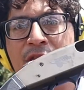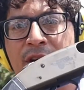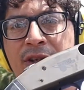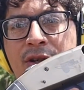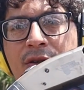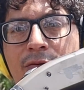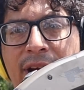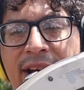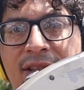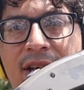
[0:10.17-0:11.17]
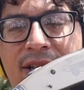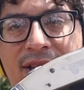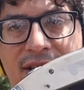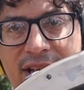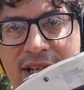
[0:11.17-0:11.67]
Thunder Ranch
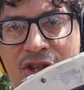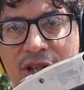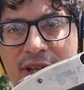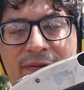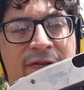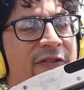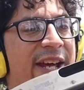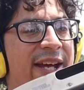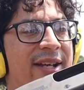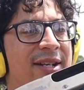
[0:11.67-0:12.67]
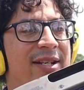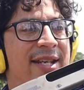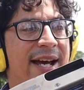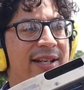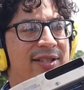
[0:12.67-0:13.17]
Edition.
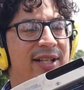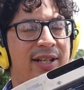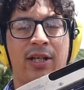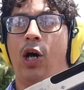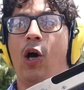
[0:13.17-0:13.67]
Fantastic.